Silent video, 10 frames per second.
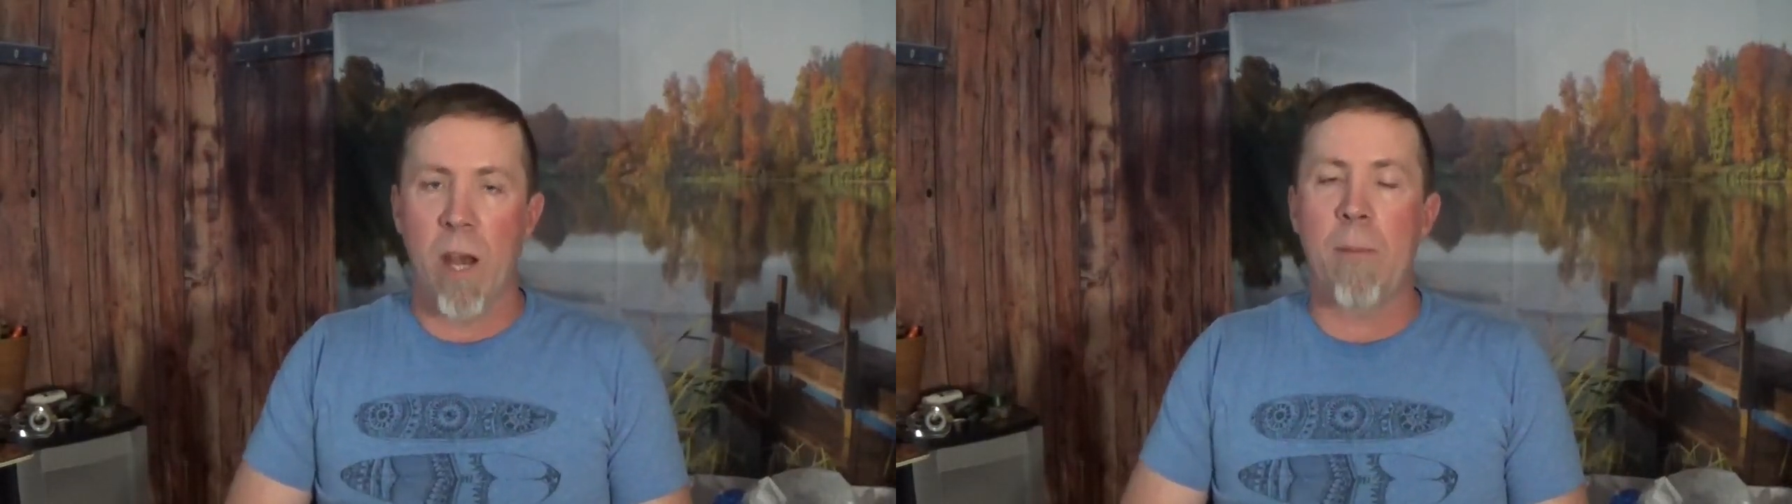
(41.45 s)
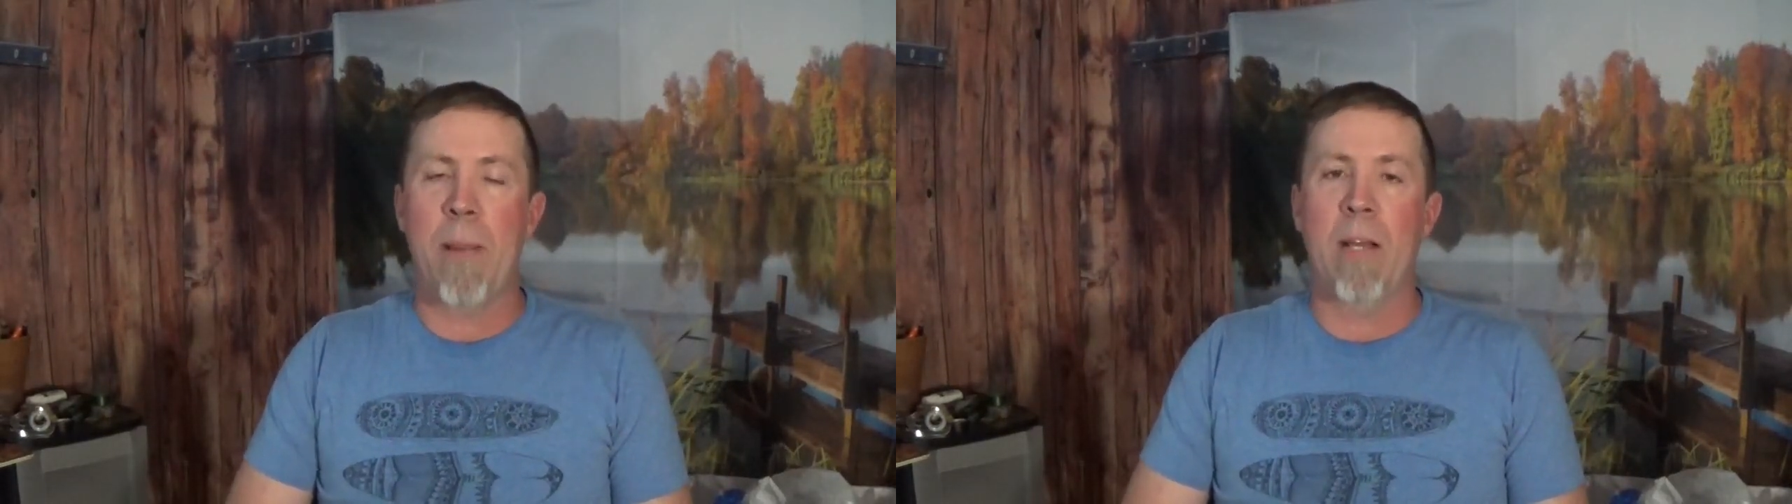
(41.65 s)

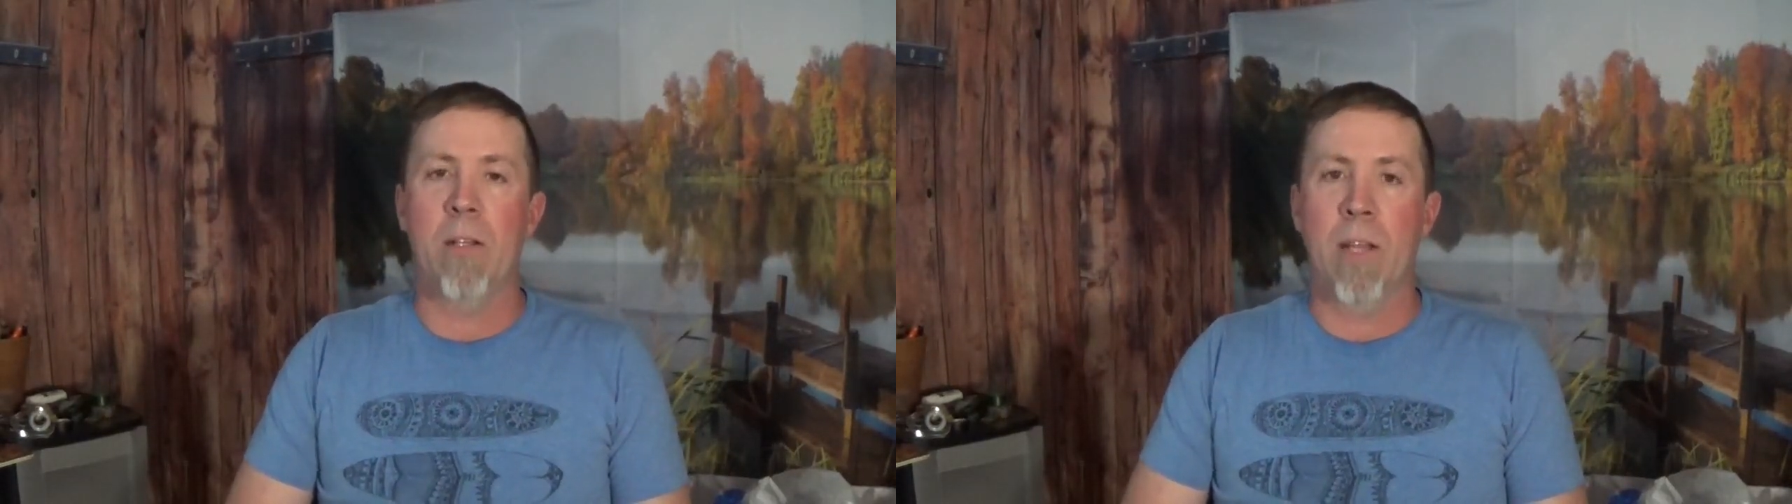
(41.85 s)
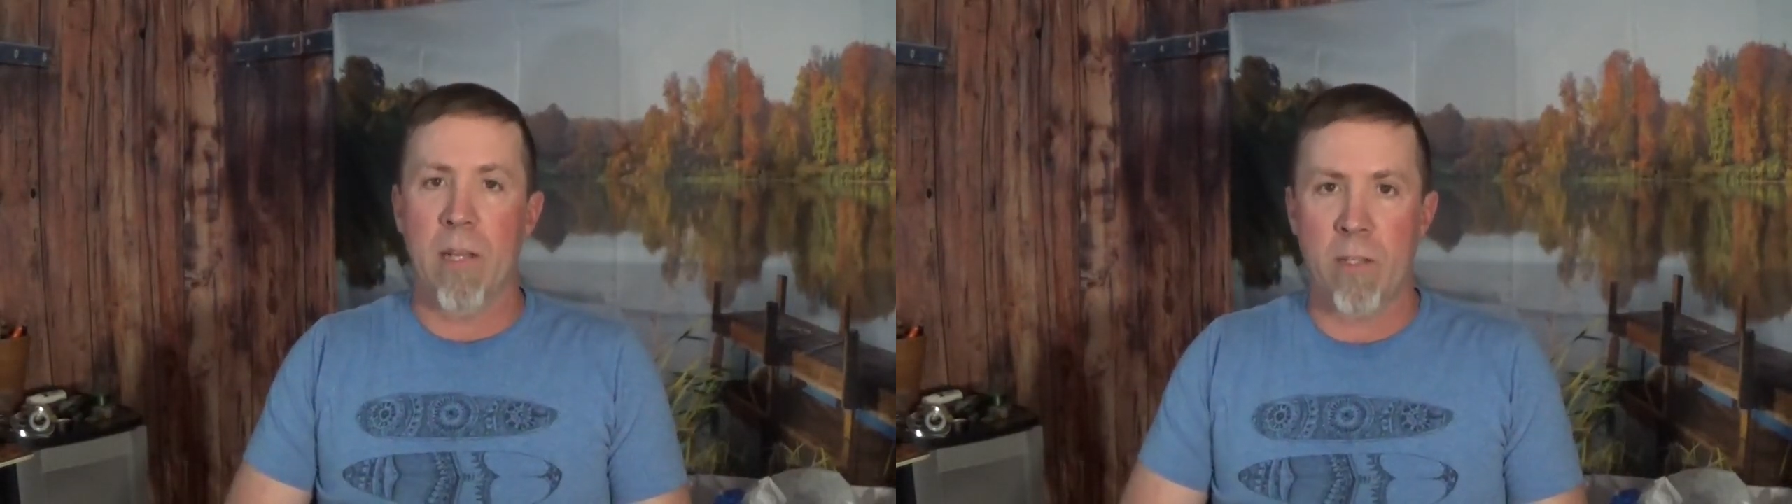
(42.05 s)
not
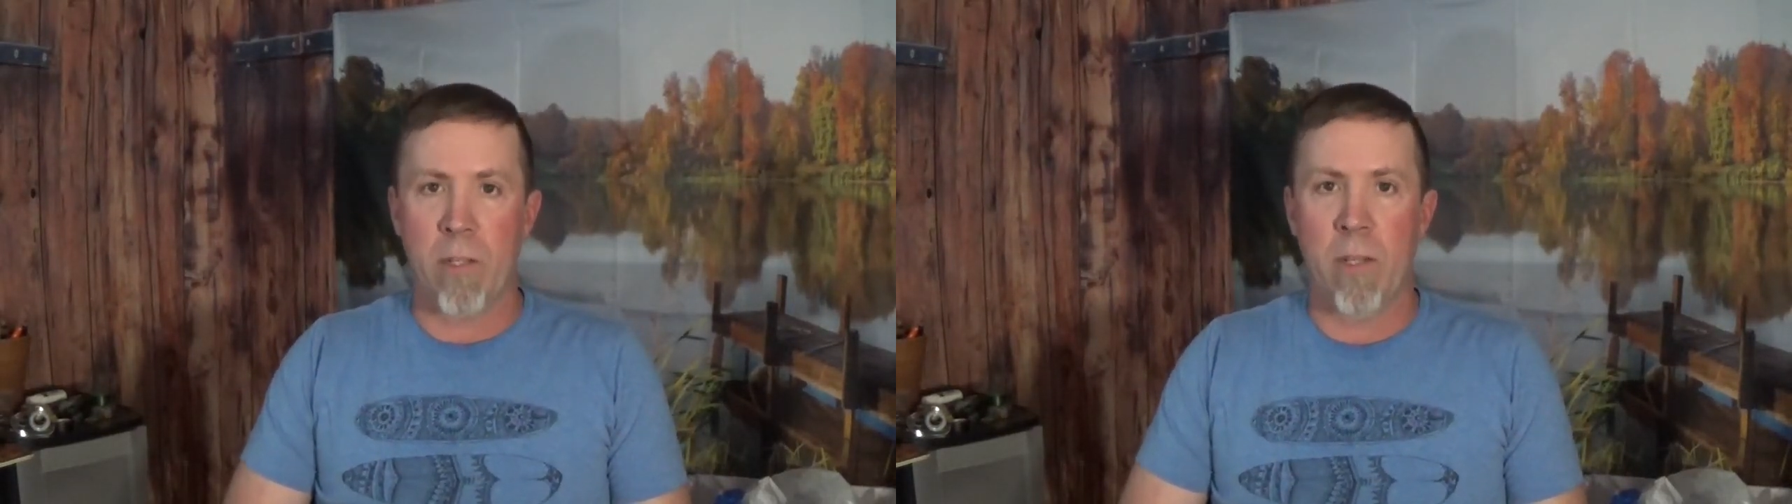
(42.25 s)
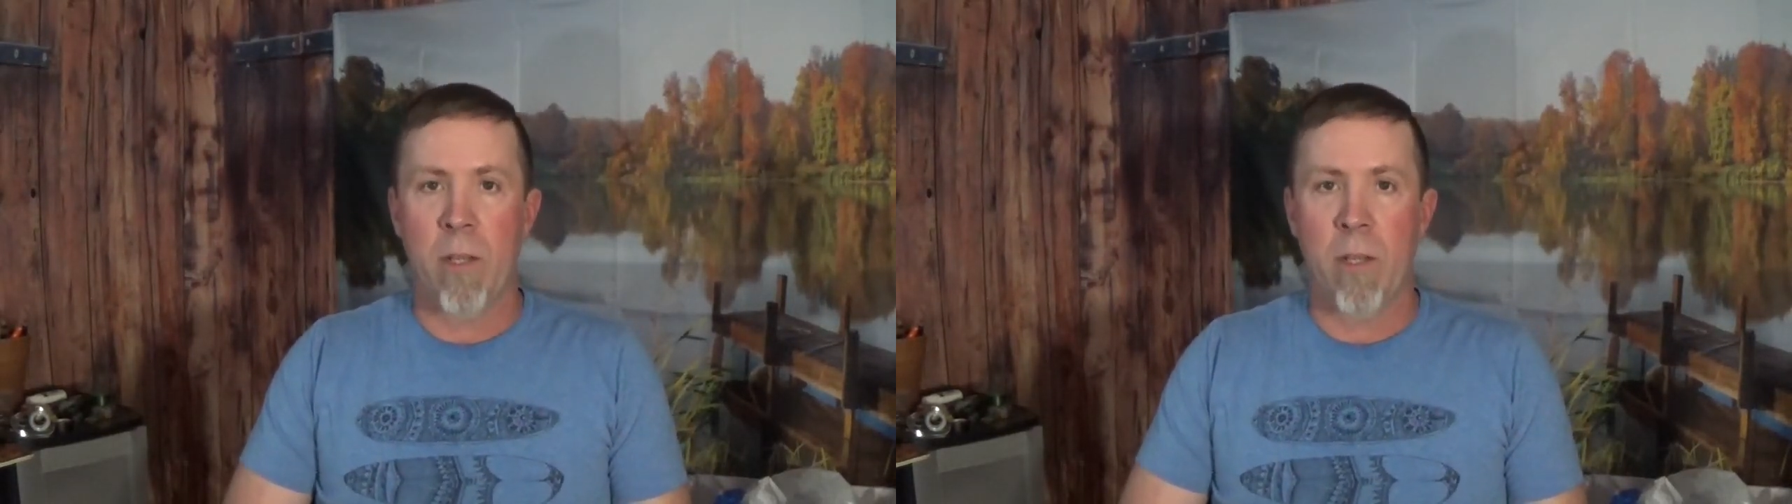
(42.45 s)
pound test.